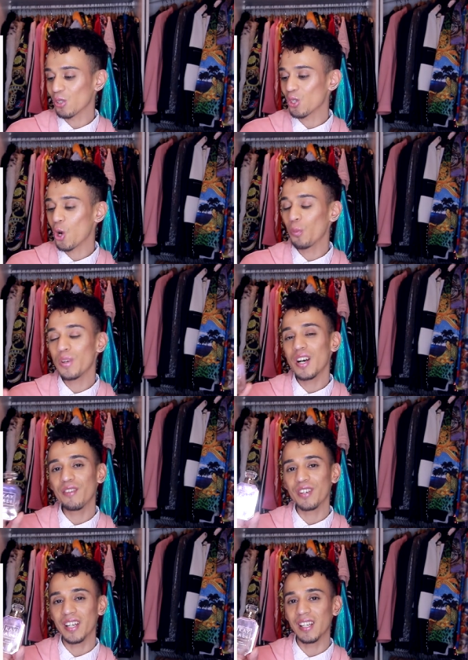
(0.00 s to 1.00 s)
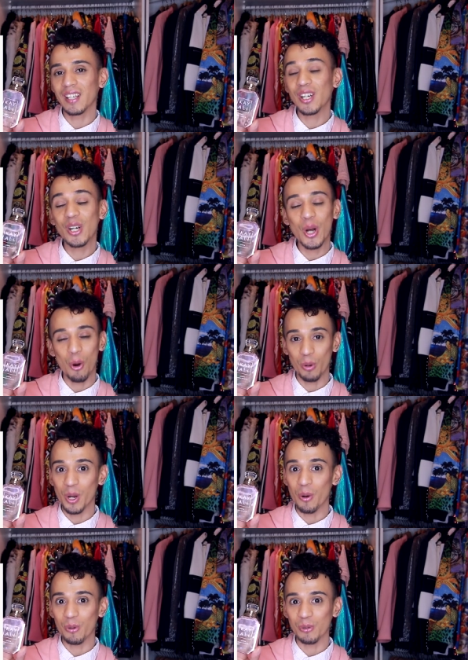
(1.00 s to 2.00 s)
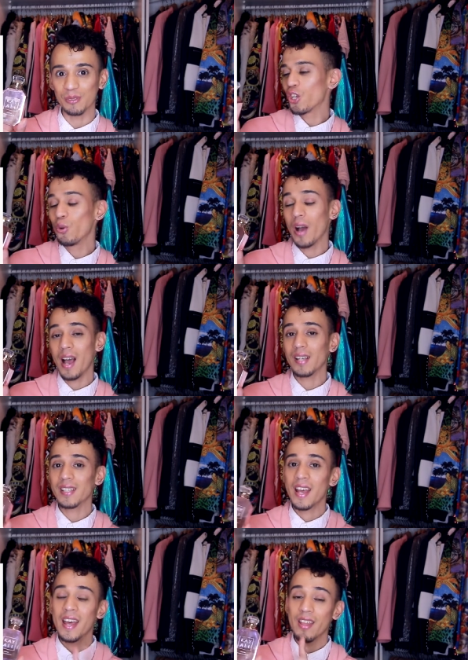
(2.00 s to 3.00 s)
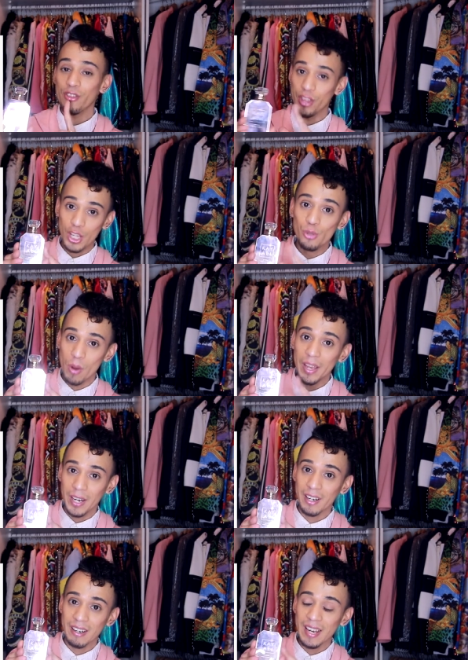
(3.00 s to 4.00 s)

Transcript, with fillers: Utopia Vanilla Cocoa. You guys, this right here